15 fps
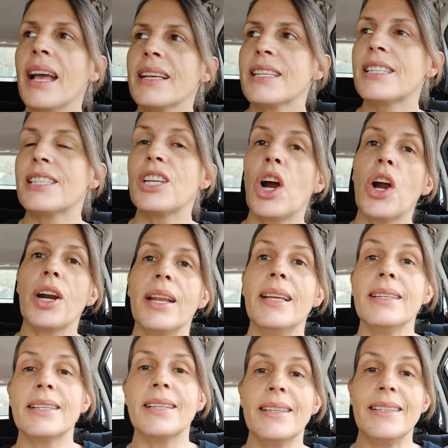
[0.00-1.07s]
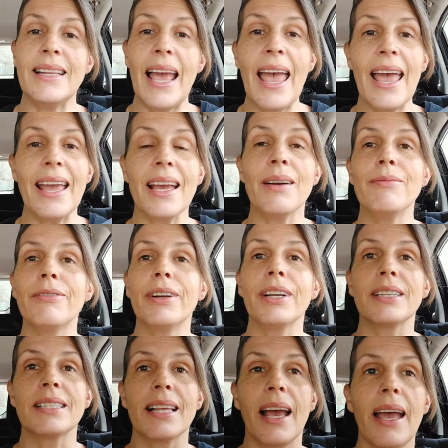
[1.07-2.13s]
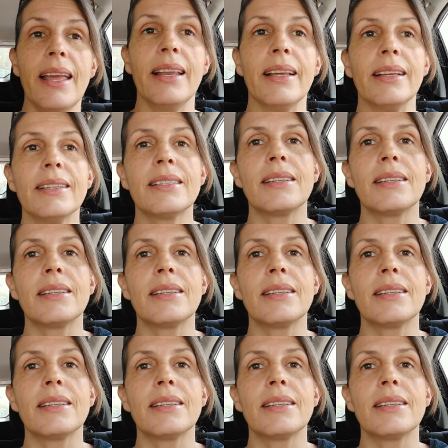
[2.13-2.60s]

Starting today, I'm very excited.